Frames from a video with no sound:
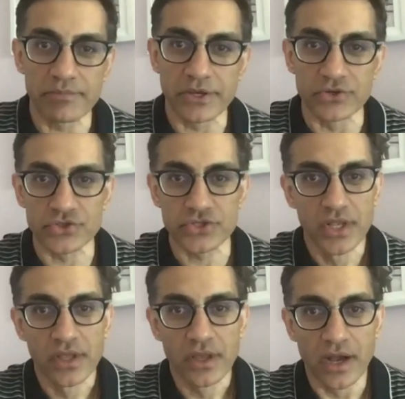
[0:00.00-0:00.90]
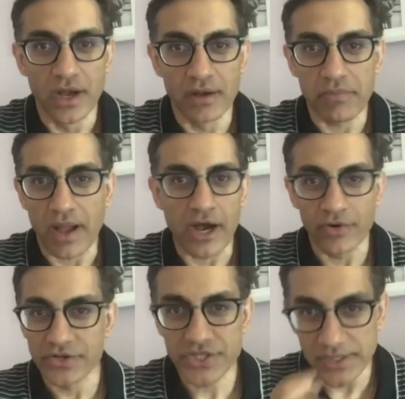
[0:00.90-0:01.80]
Because how
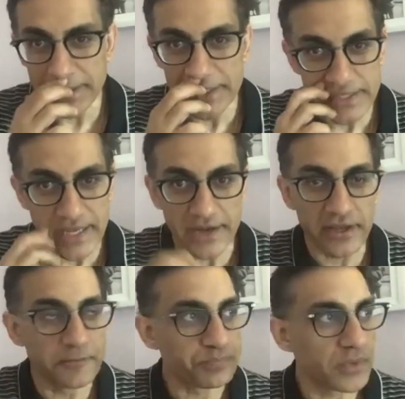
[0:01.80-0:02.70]
a city is getting